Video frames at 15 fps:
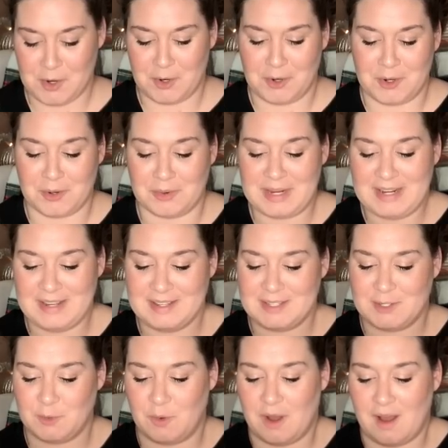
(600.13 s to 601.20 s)
Narita
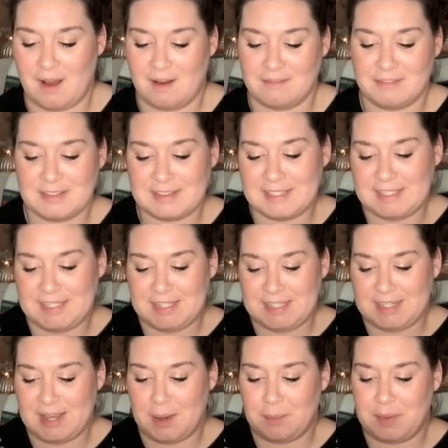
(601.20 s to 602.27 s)
Suave
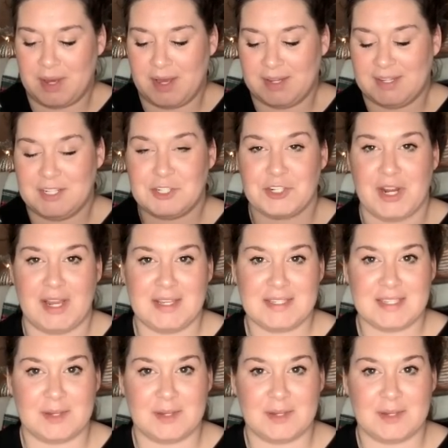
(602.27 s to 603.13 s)
linen pocket dress.